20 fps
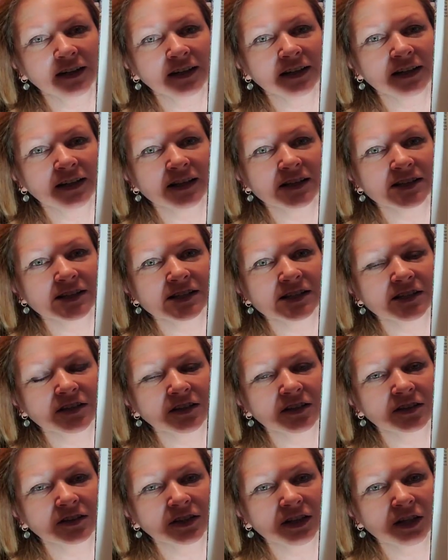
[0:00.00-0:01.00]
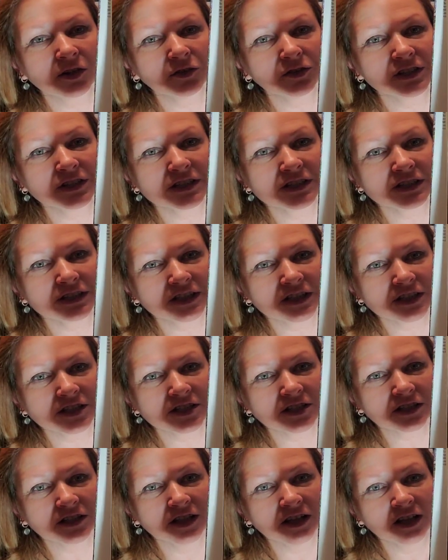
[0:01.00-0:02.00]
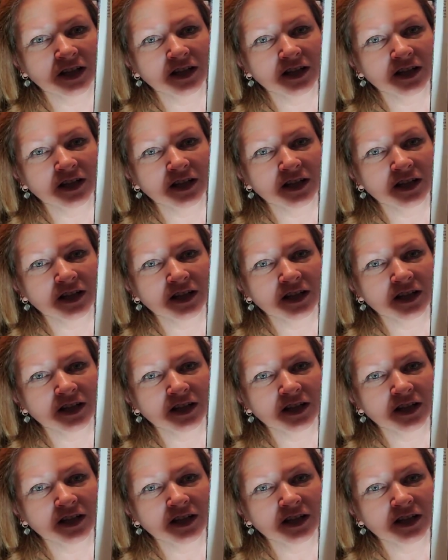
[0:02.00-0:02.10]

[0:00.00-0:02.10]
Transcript: in this railway station,